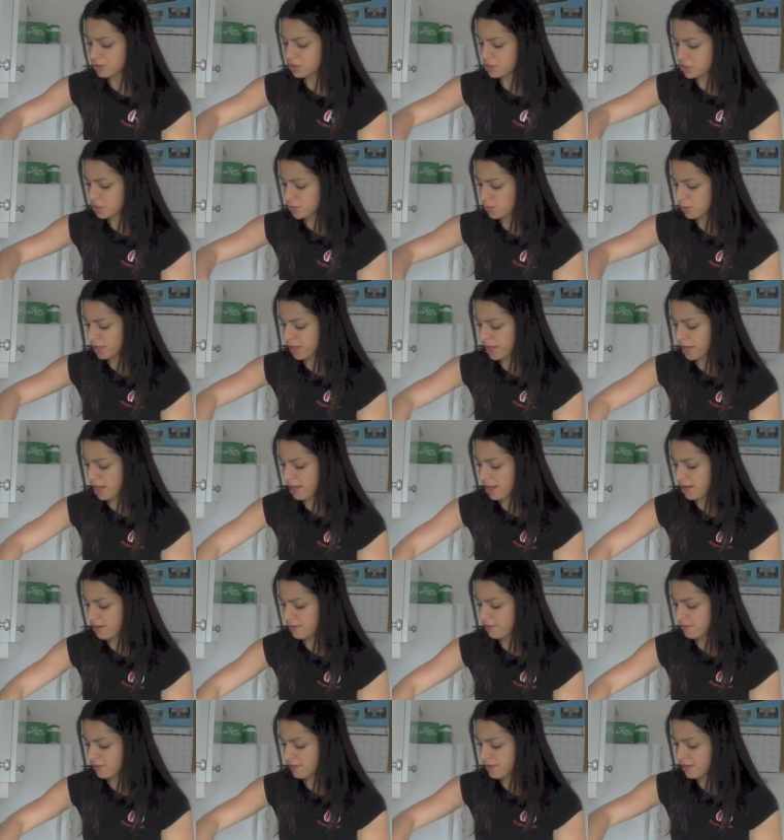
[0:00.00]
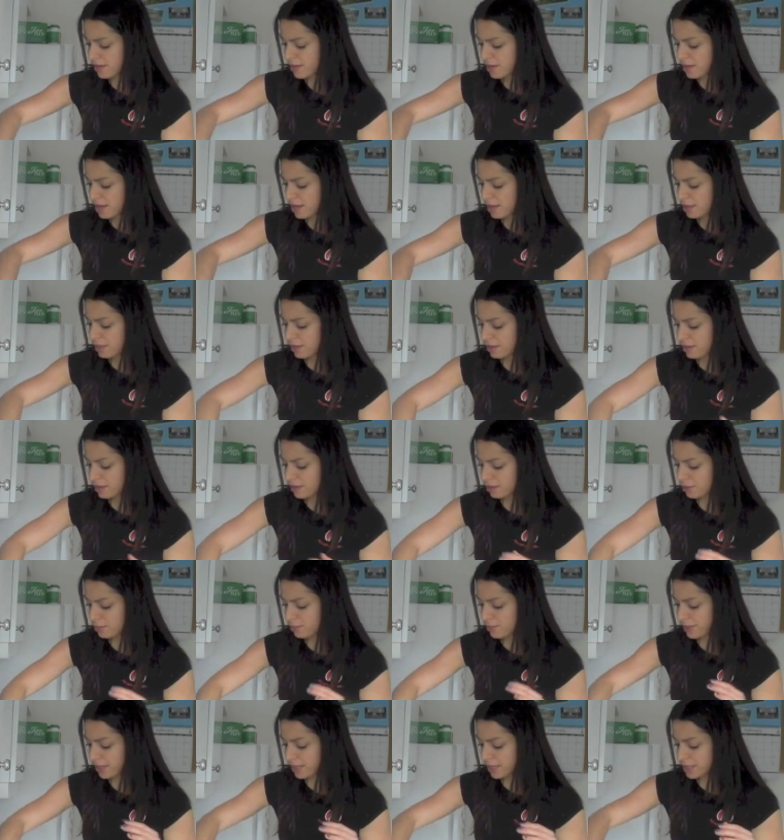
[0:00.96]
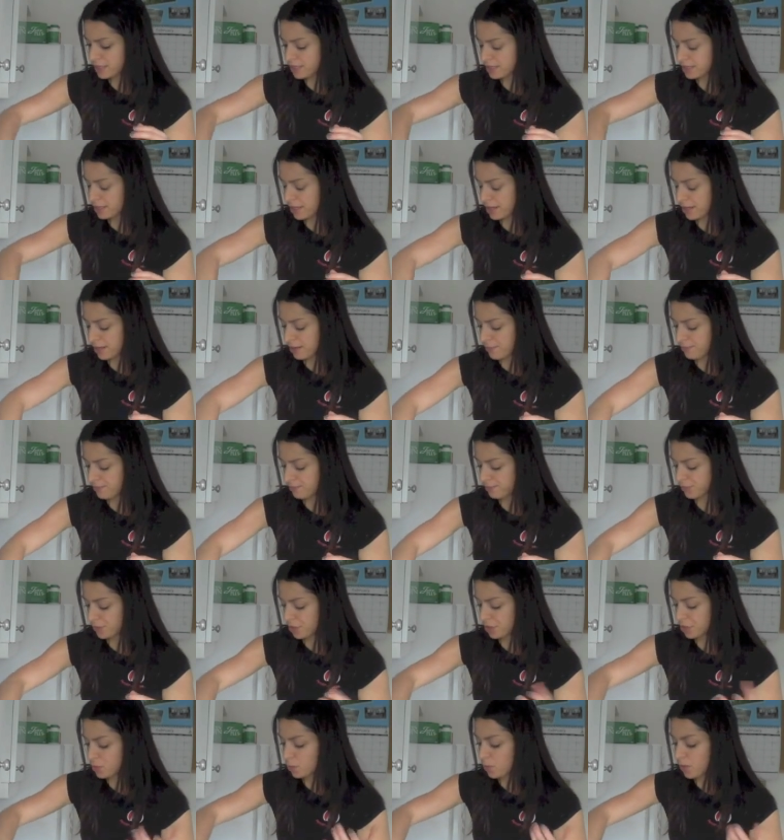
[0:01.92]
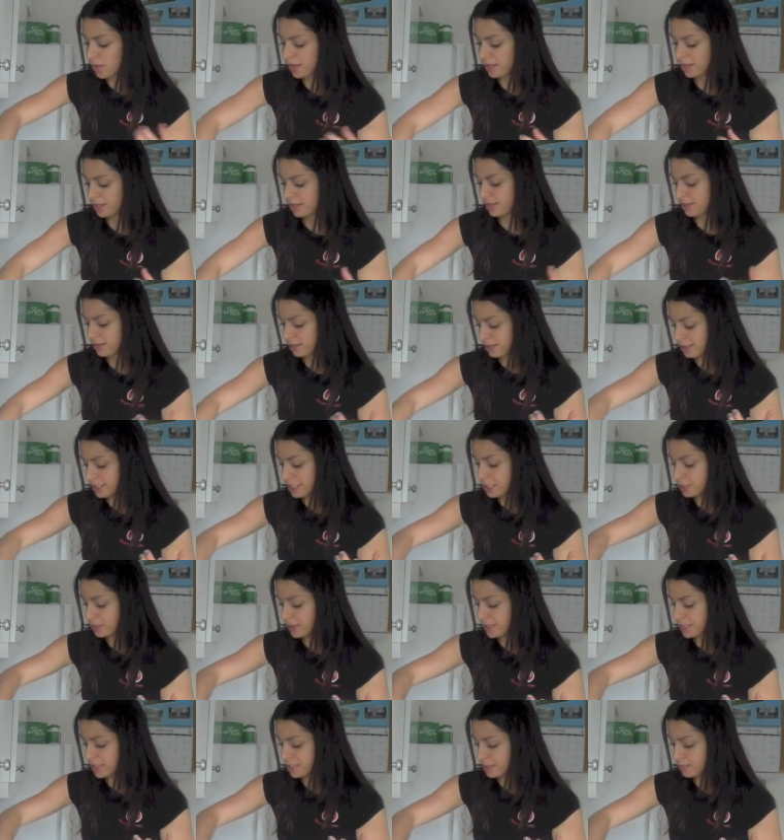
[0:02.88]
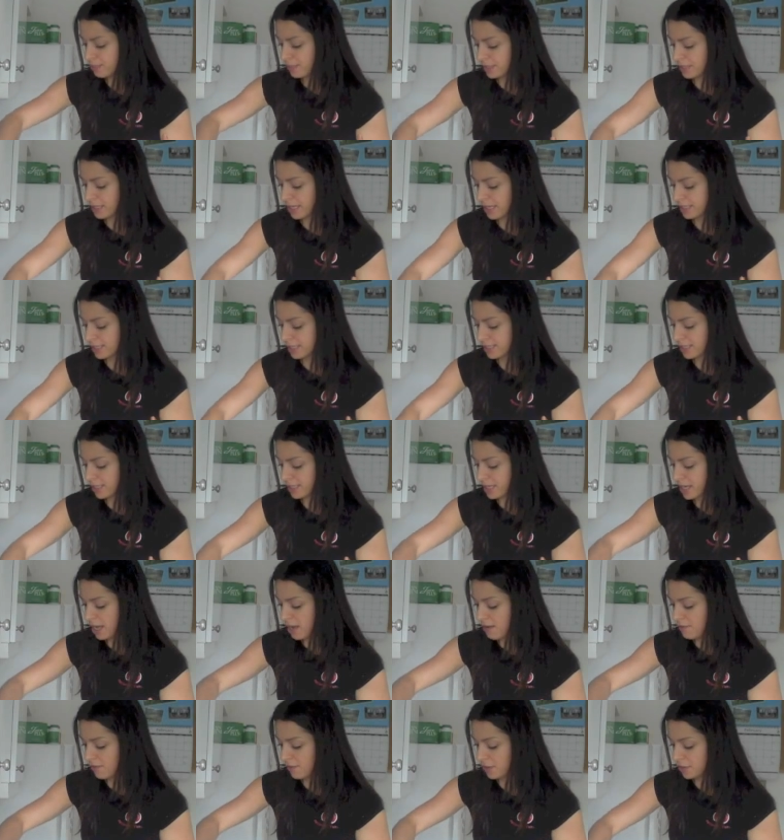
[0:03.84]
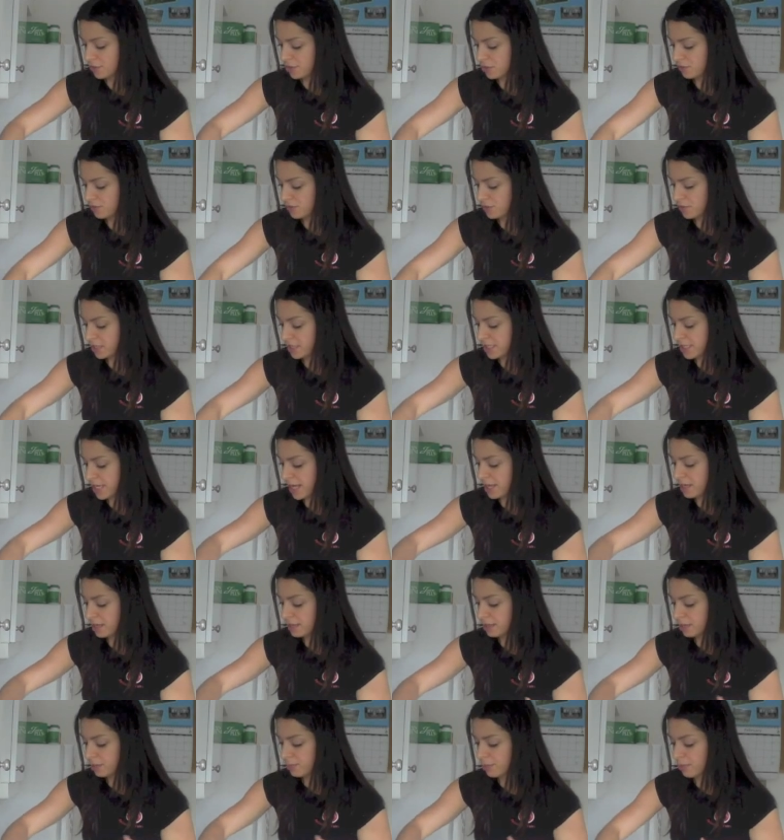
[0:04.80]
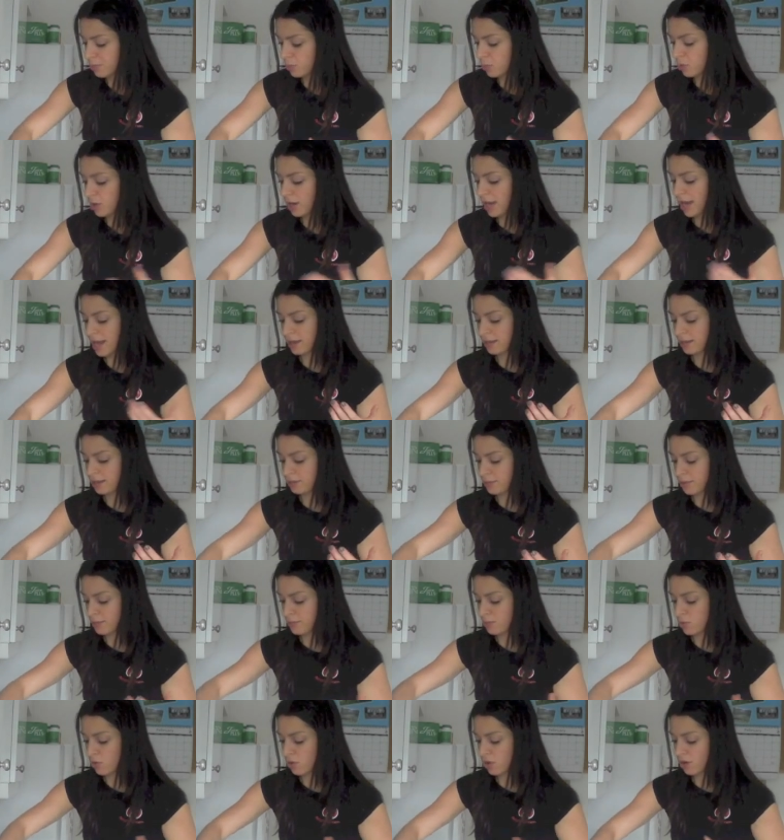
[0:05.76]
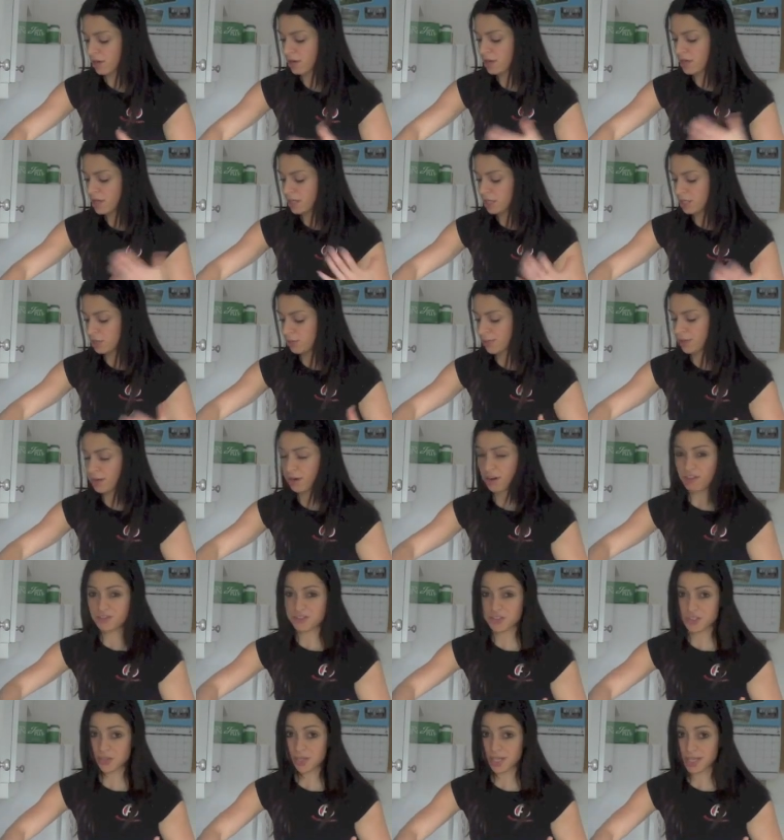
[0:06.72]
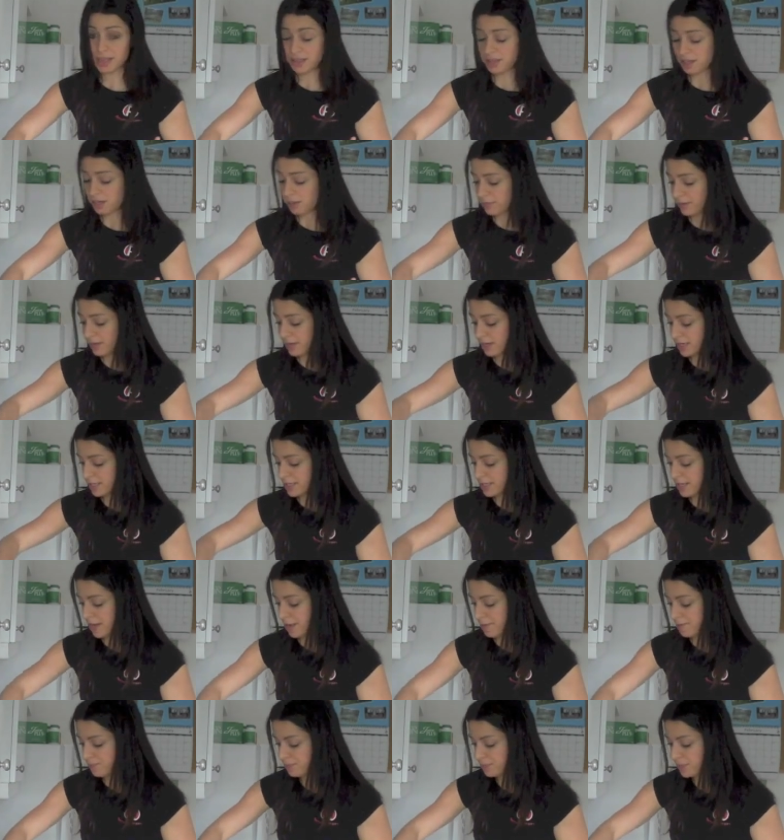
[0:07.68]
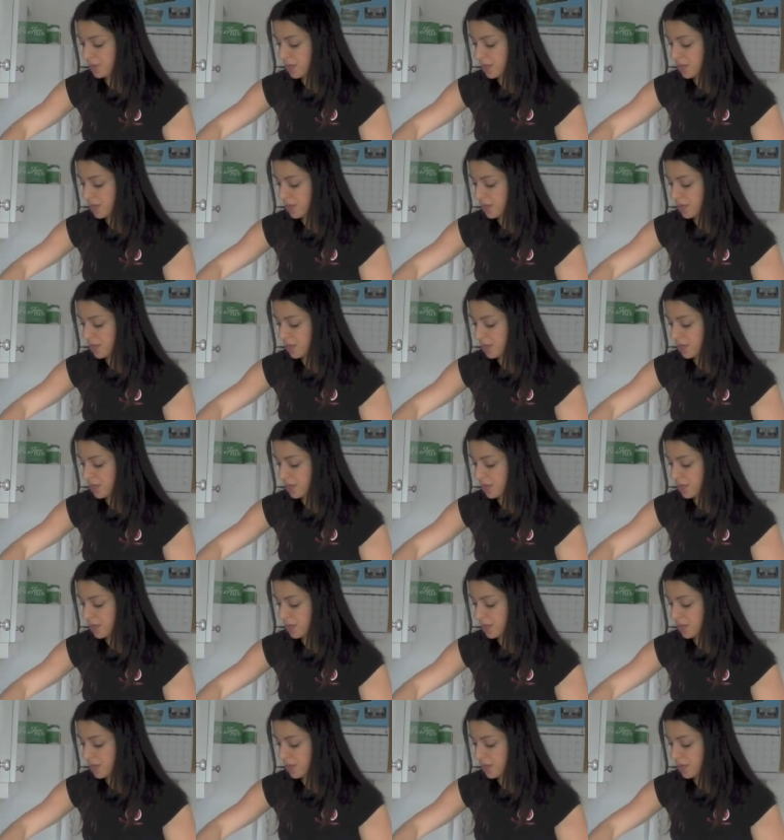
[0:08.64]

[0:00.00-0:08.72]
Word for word: You just want to have a little bit, um, you want each piece to be nicely covered. So if you need to add a little bit more, add a little bit more. You're better off doing a little bit at a time.